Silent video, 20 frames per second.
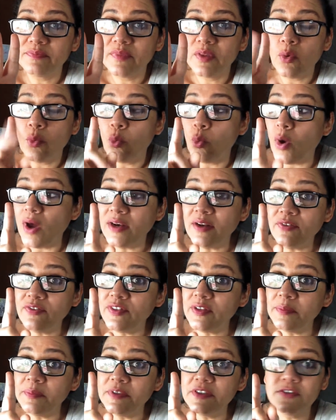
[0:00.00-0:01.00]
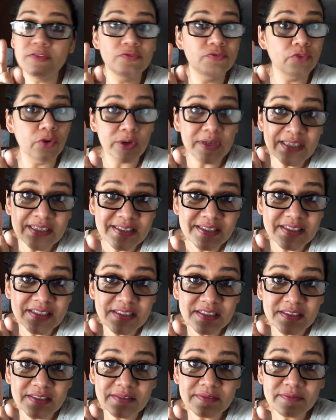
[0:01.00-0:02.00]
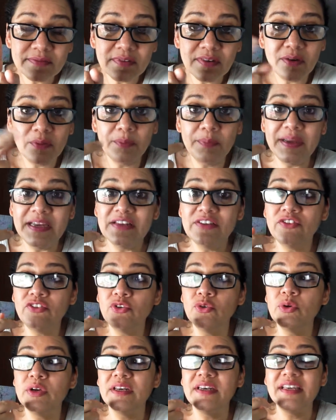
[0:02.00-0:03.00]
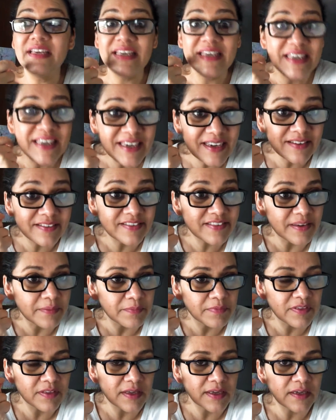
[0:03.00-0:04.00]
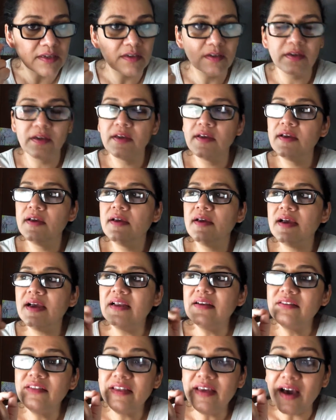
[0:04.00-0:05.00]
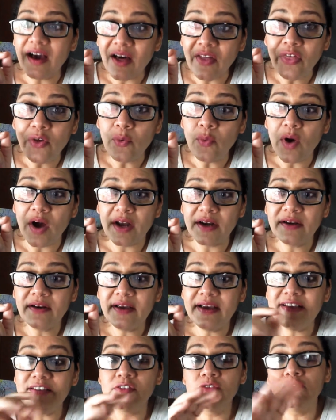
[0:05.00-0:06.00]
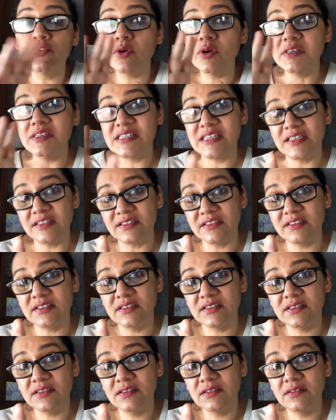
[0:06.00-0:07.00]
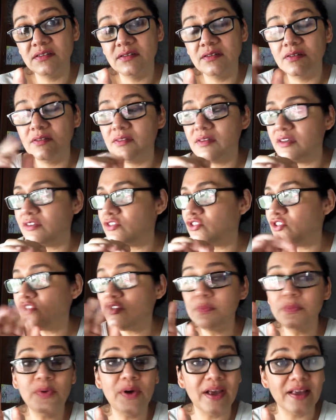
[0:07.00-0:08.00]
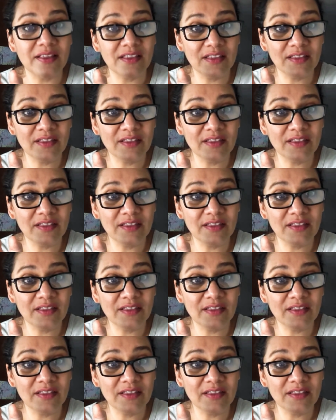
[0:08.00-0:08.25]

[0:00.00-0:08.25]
One of them is voiced, means you can hear something. And the other one is voiceless. There's just breath.